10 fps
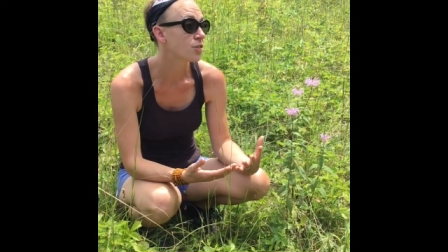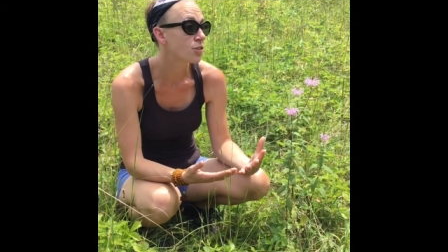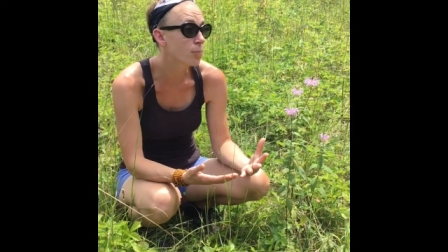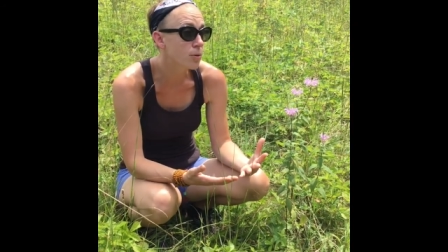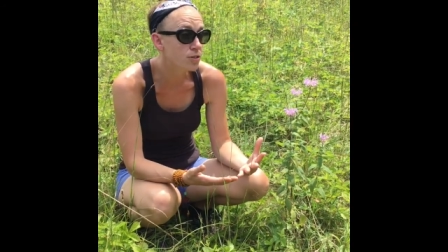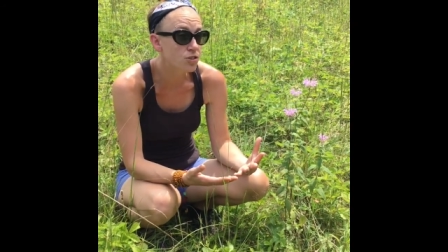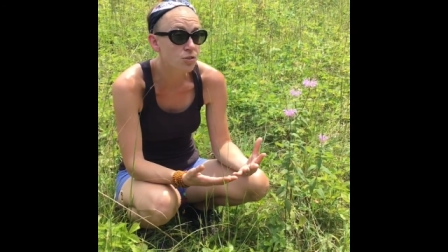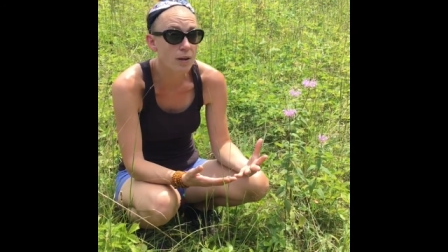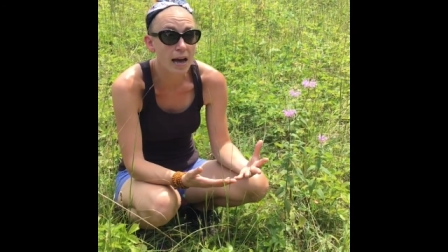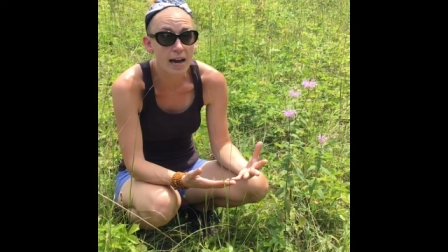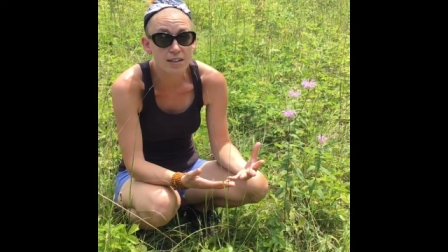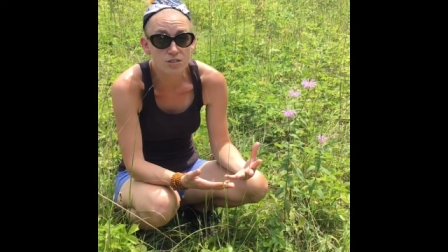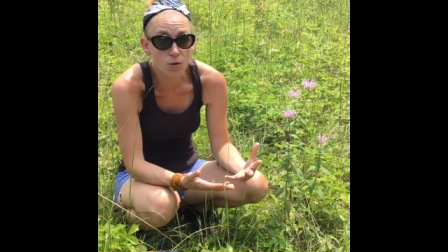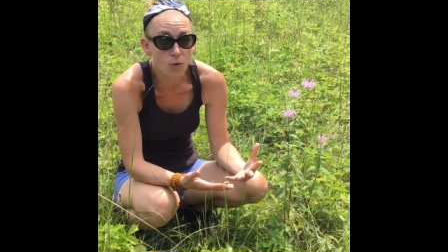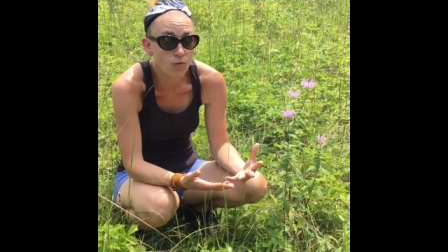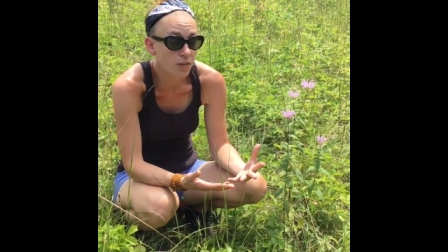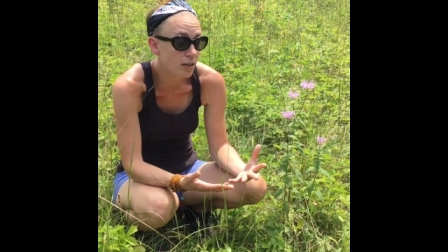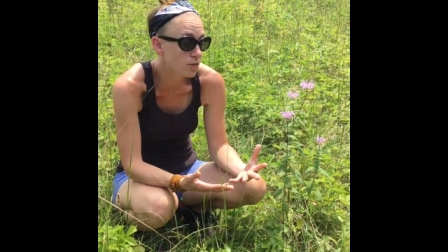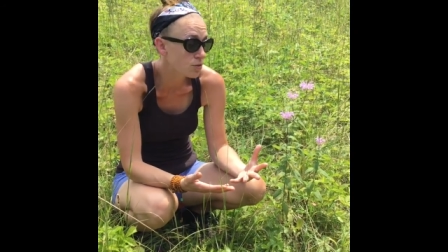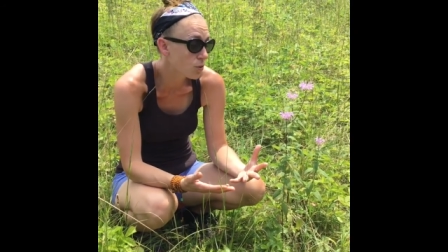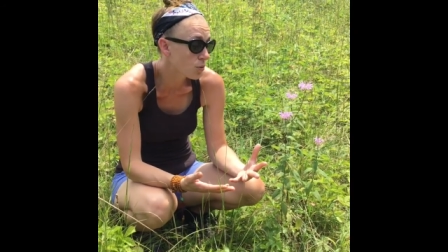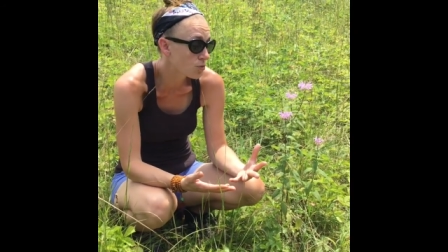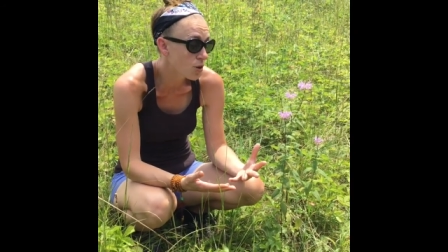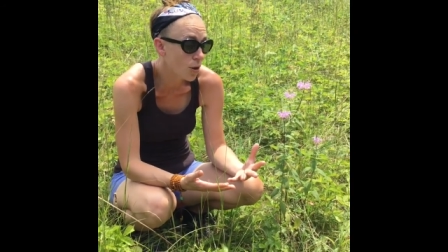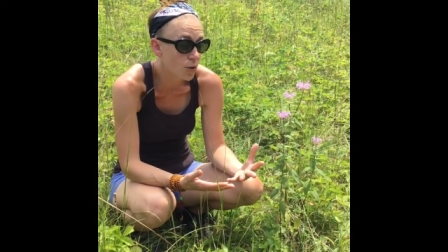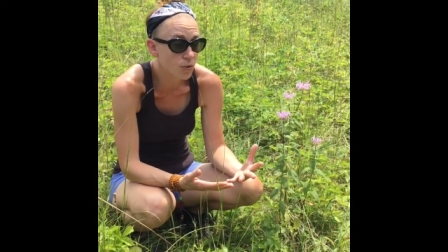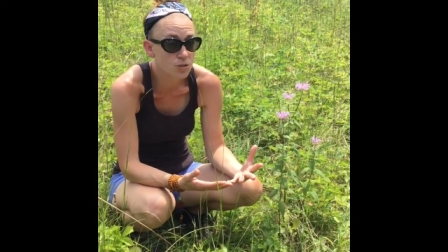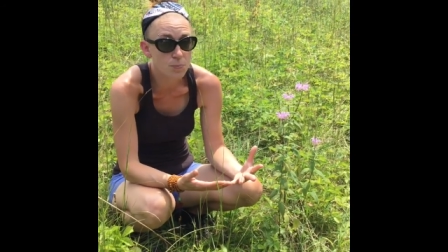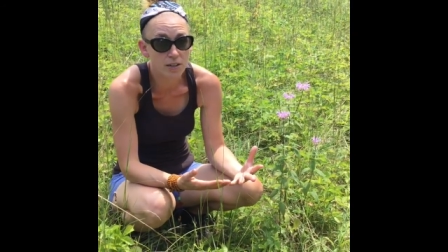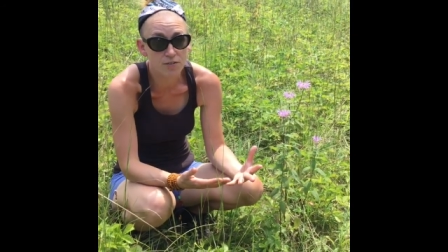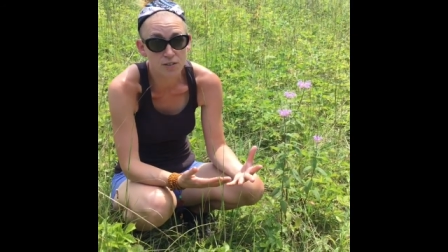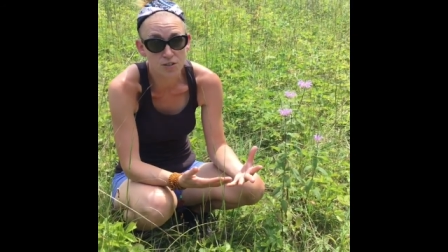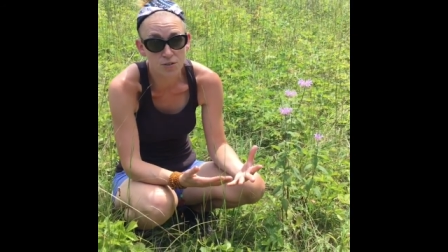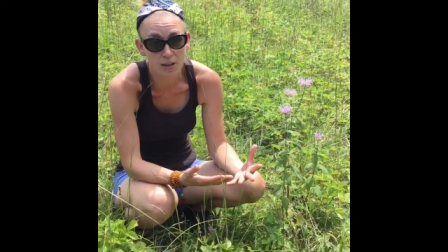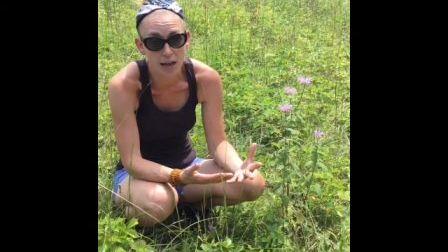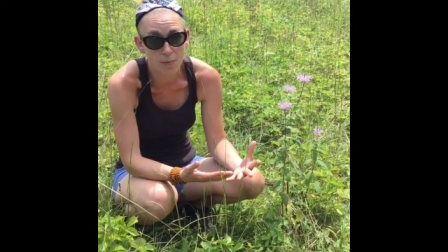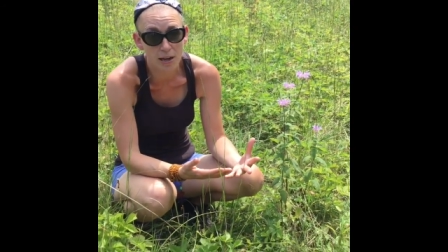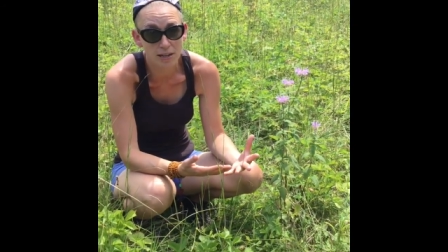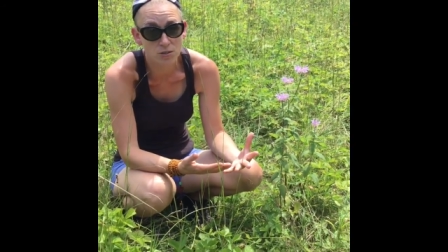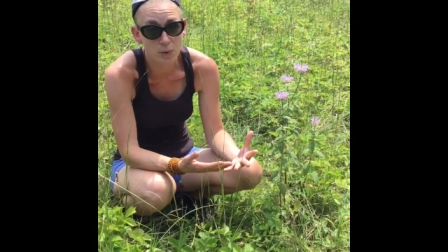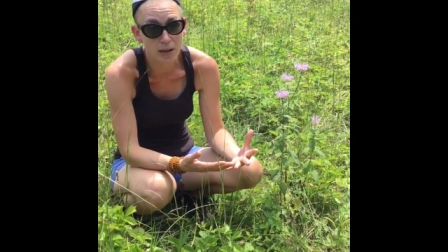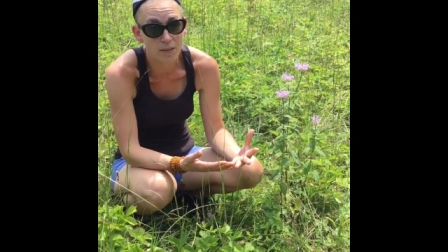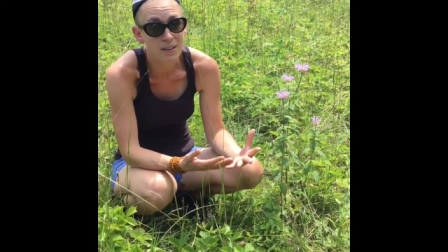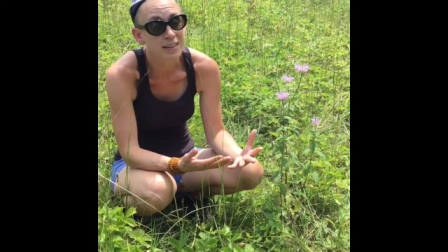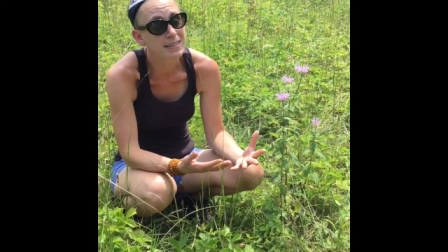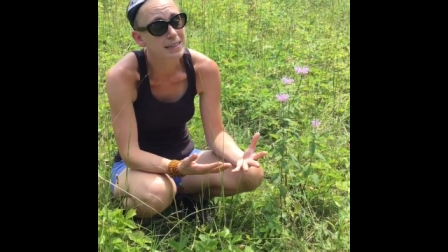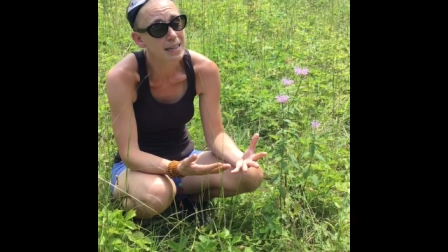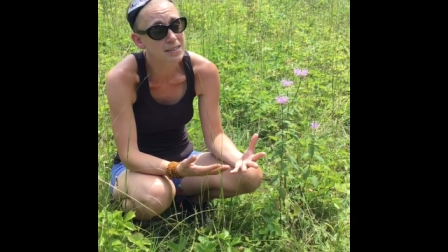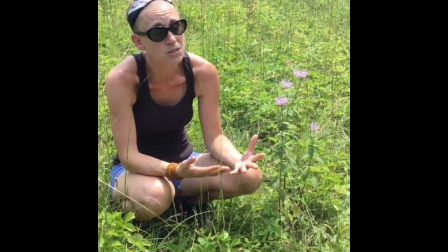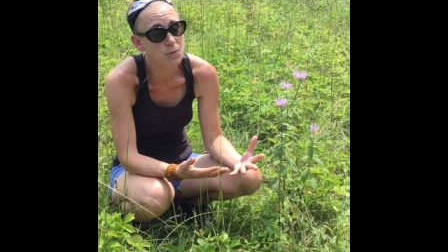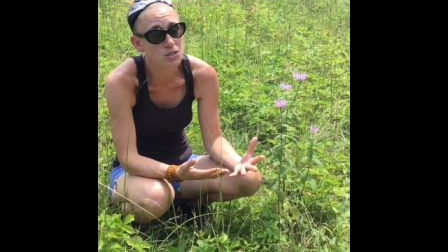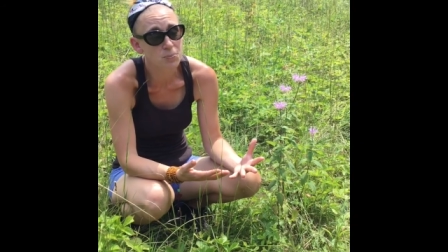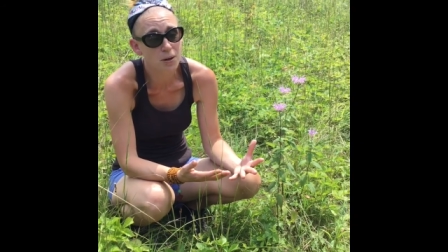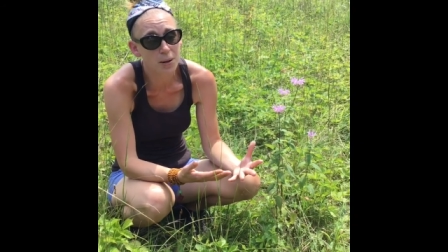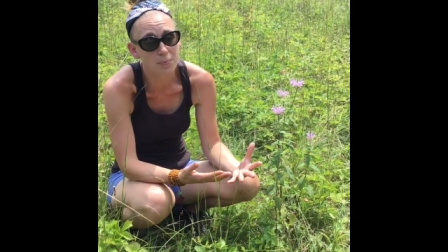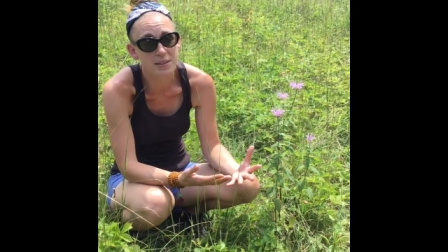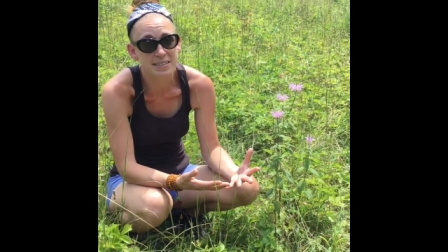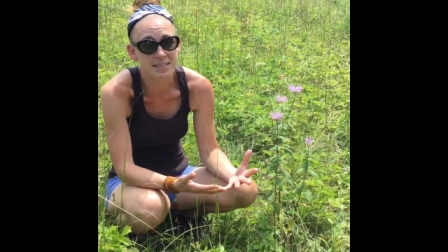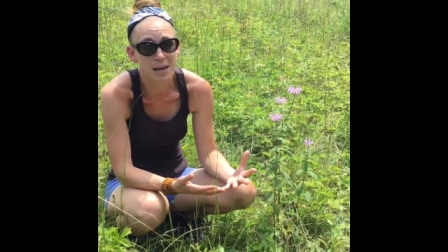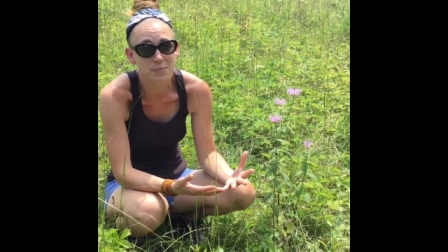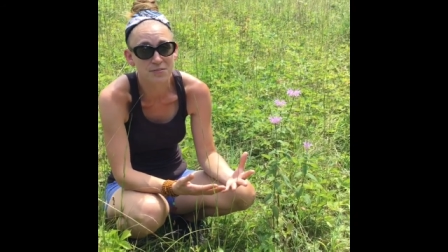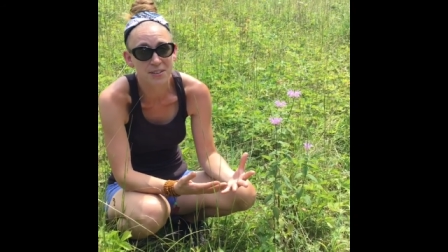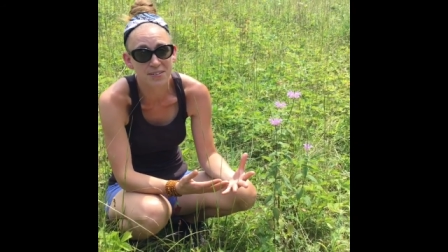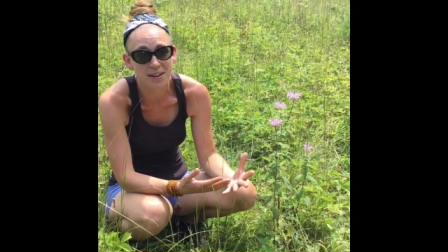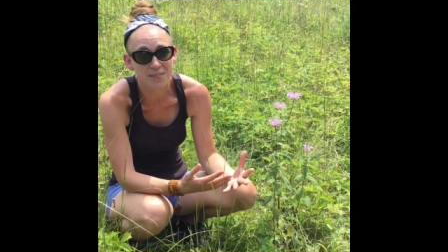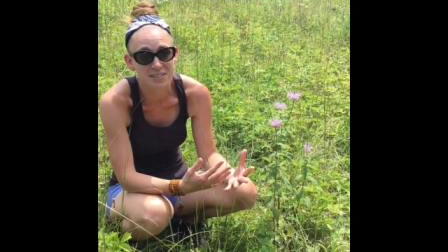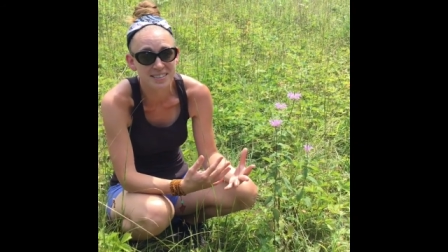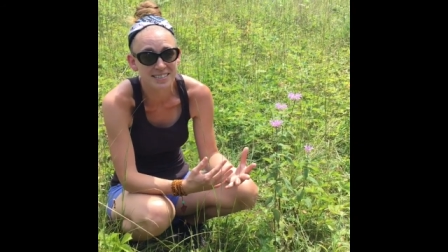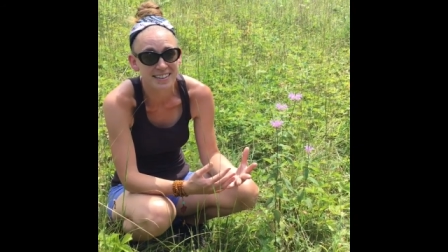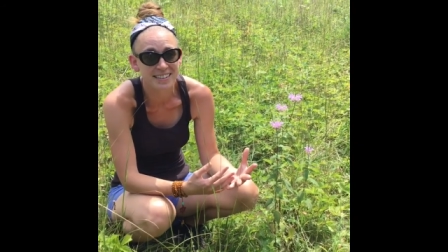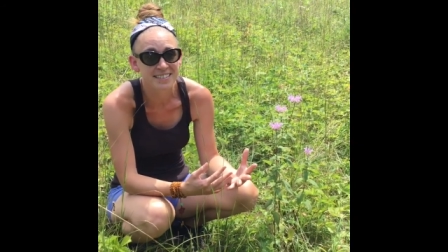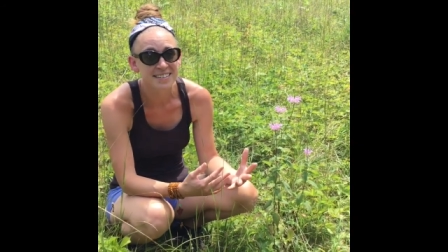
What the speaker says: you're a person who has cold fingers, cold toes, beneficial that way as well. Not so much a problem this time of year, obviously.